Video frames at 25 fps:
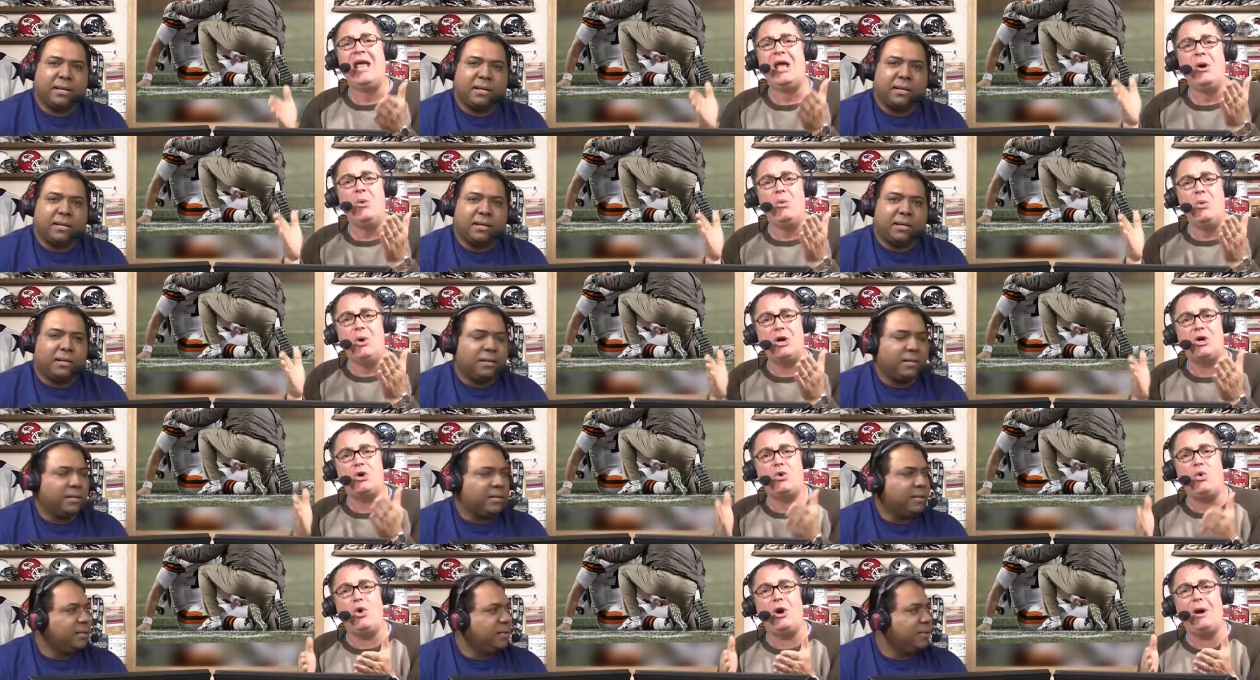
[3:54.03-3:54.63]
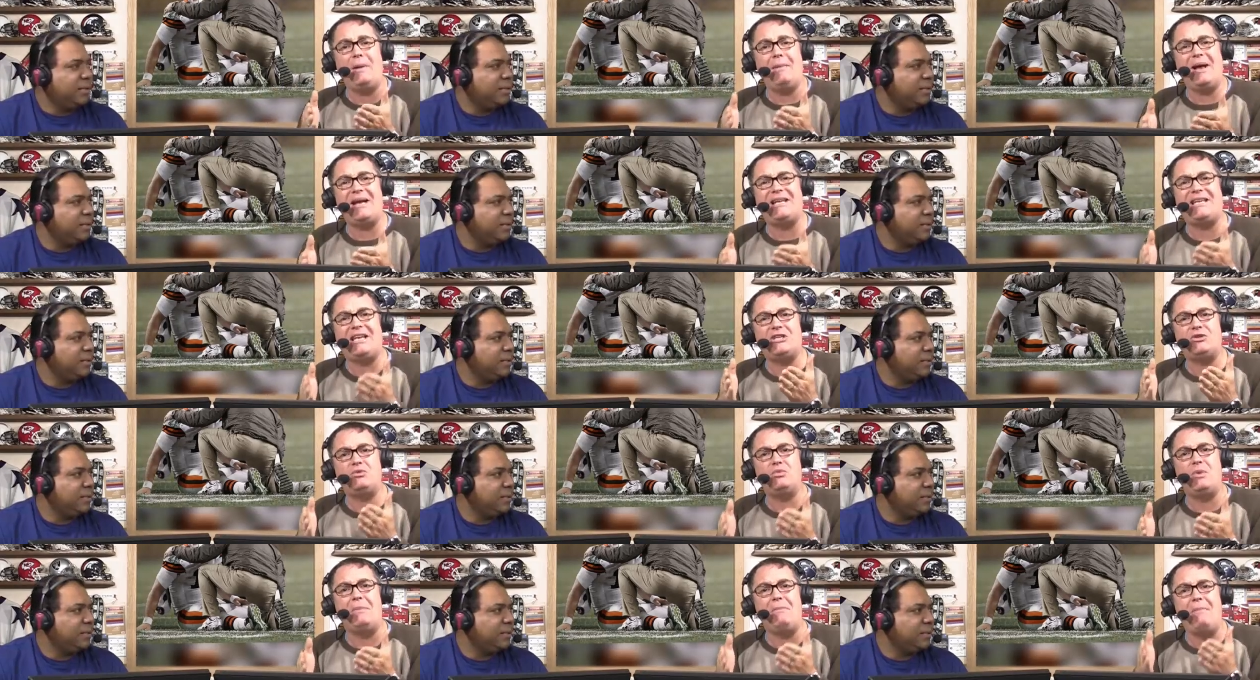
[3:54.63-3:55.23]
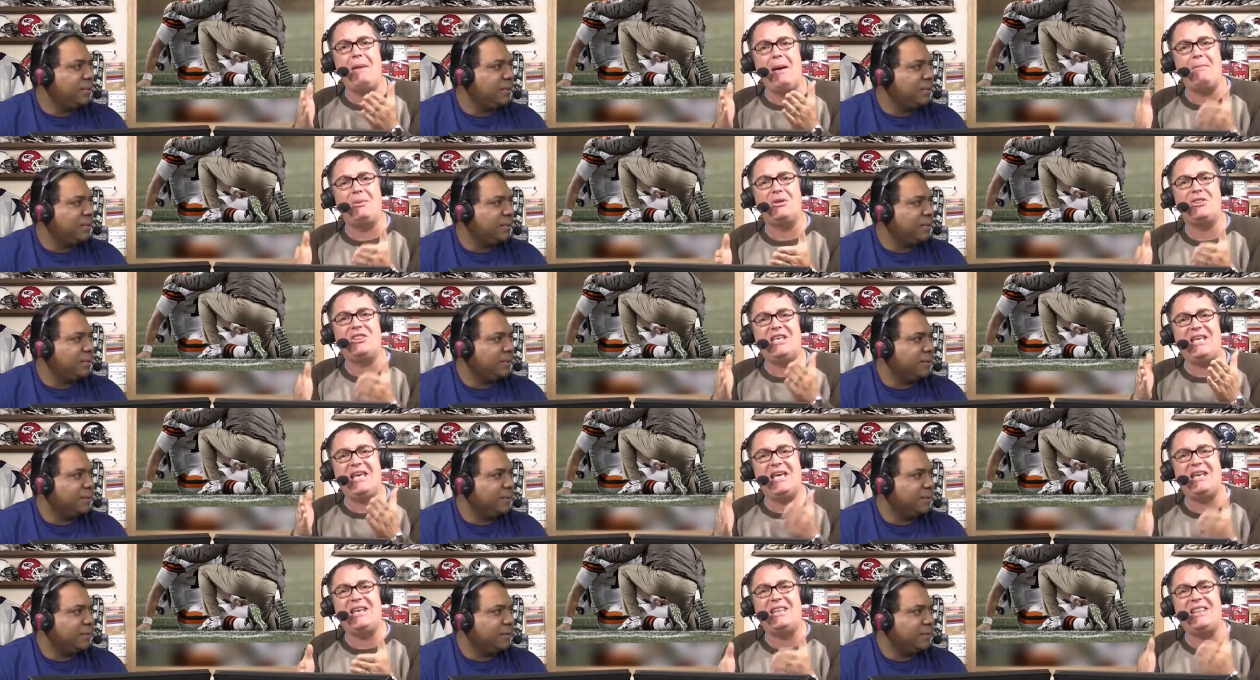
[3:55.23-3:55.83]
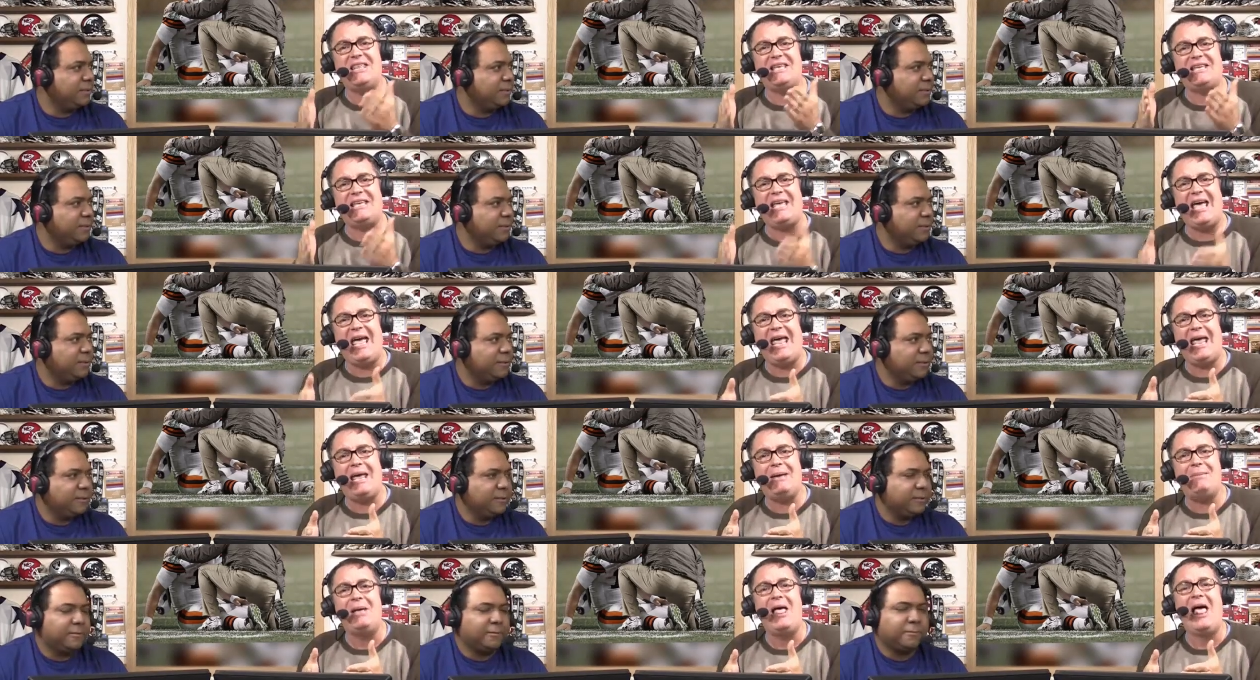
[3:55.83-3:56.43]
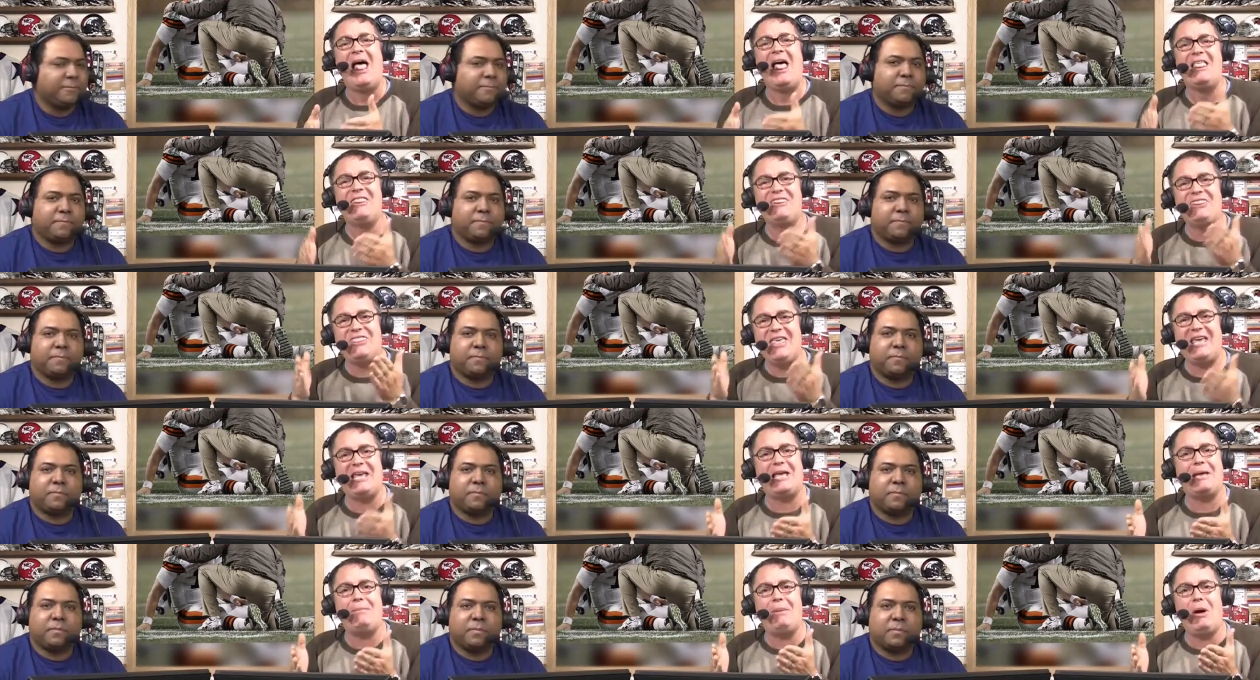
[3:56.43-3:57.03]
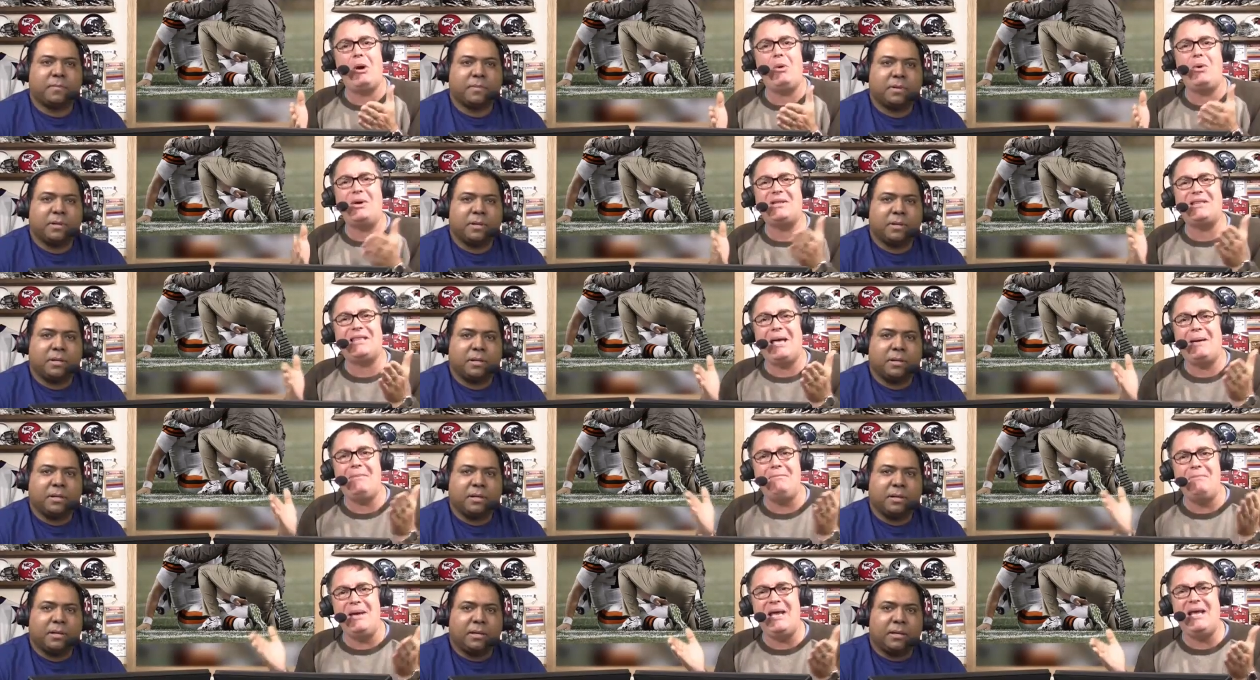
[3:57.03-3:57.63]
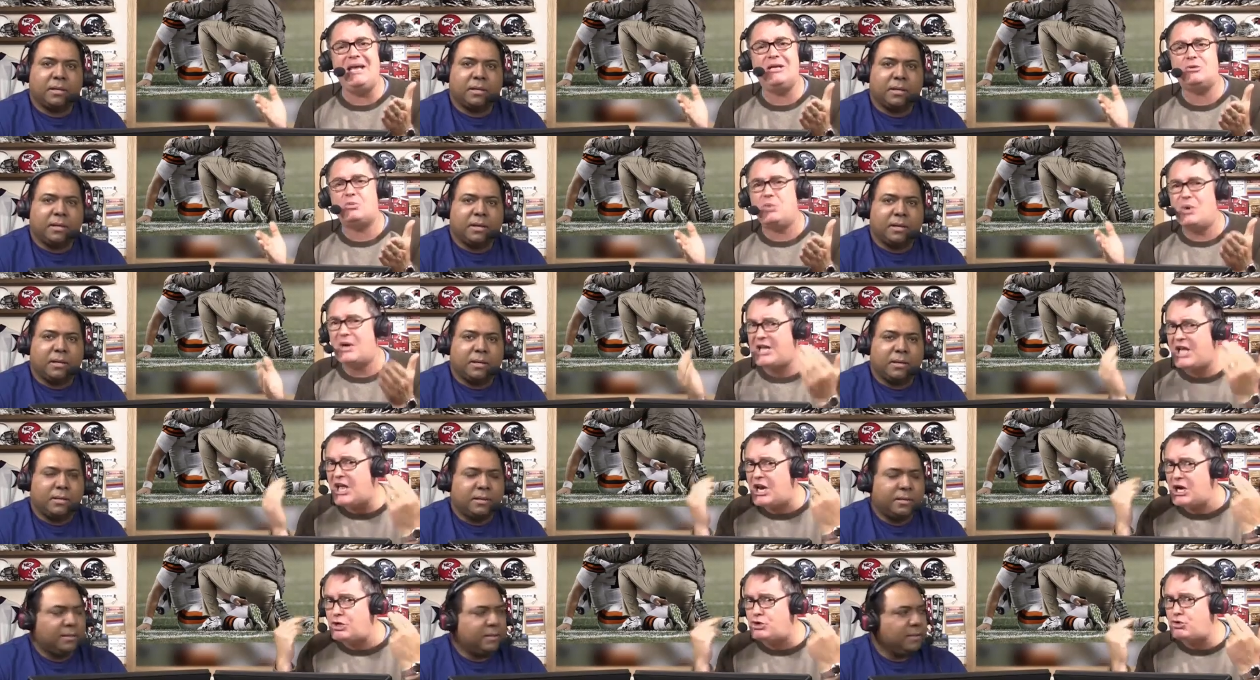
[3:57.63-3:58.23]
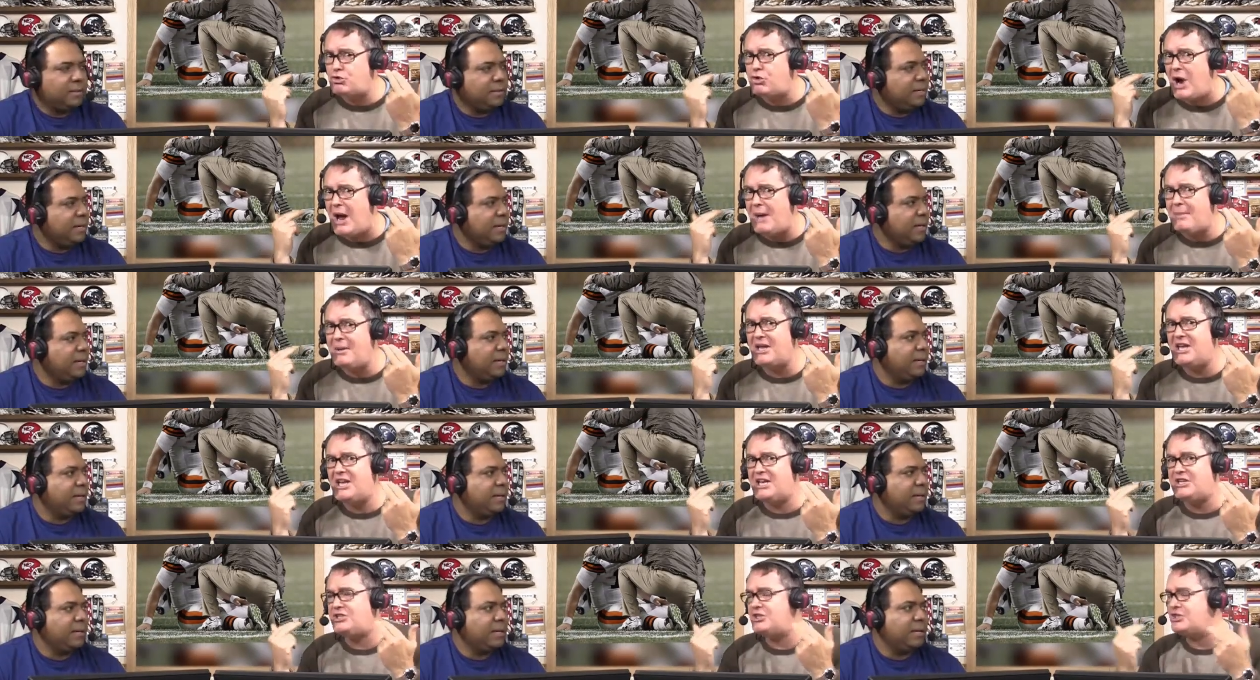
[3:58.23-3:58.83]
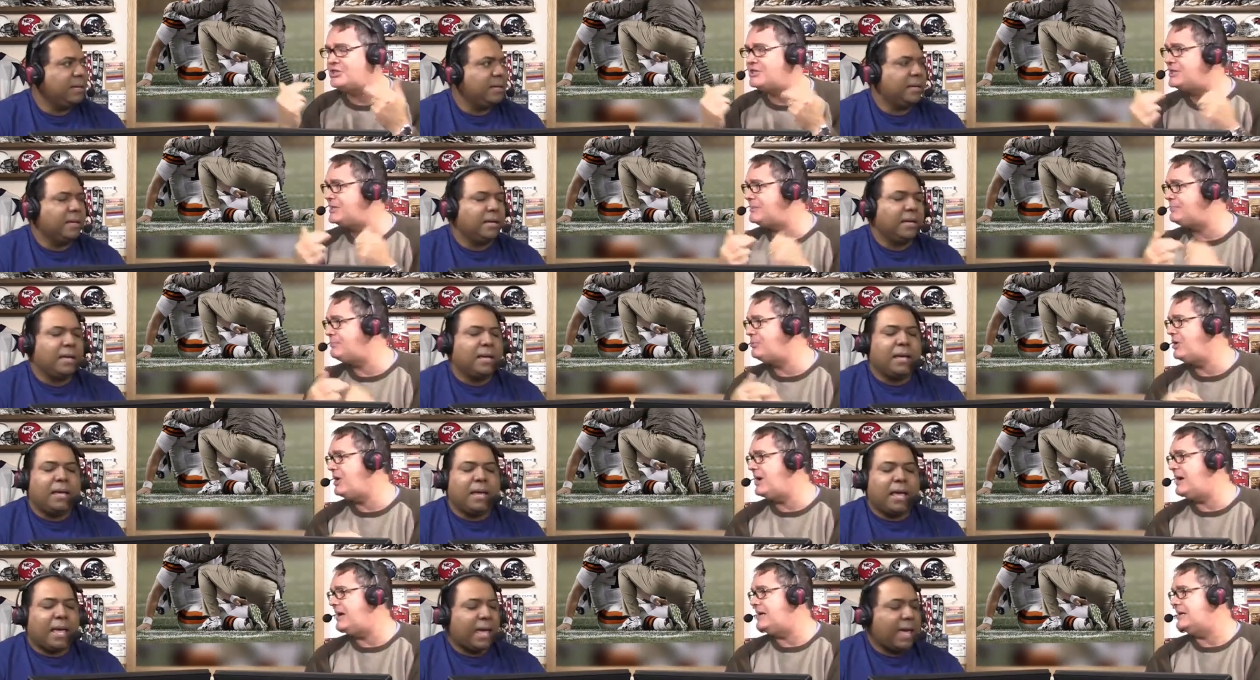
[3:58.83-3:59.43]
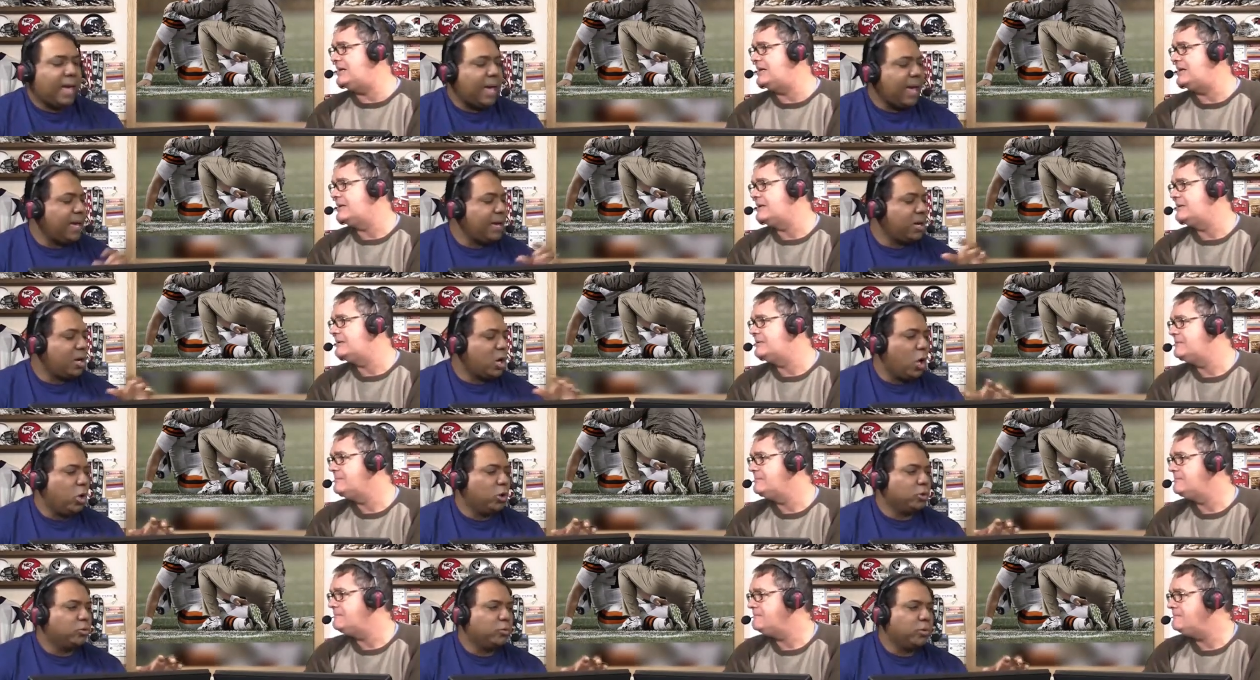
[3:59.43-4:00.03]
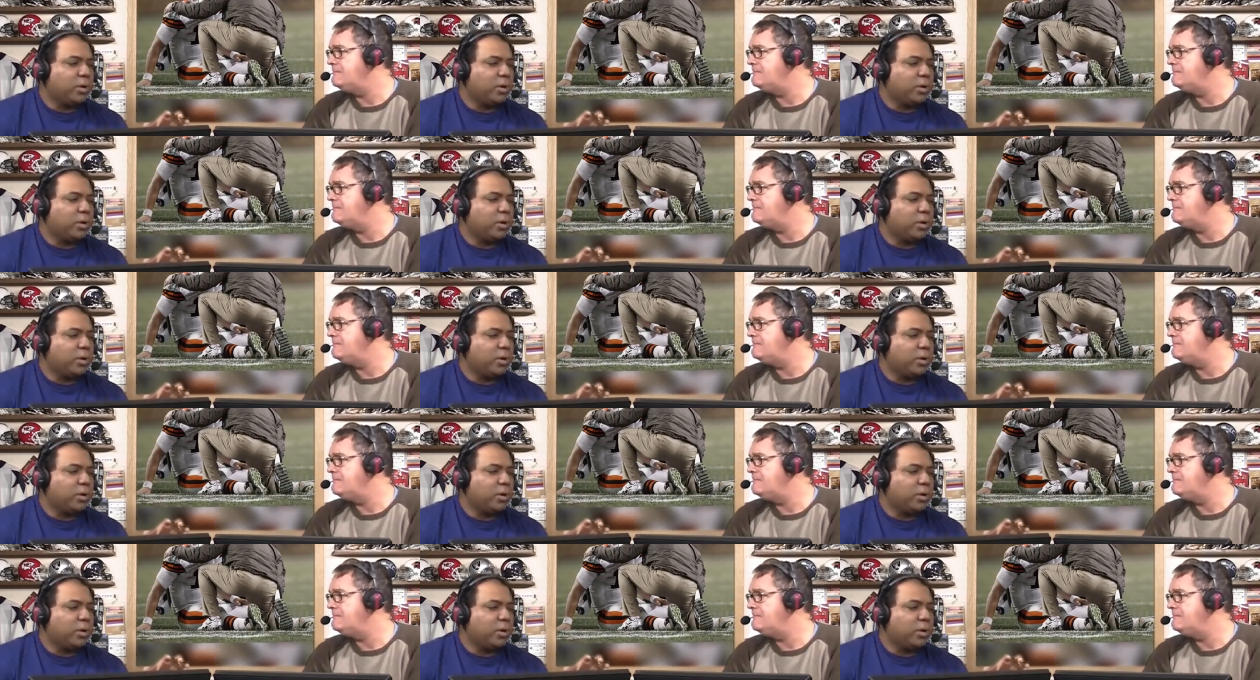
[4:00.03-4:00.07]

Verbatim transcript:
Speaker 1: When a quarterback doesn't remember the end of the game, Think about what that means. What kind of trauma he took to the brain. Hey, hey Colt,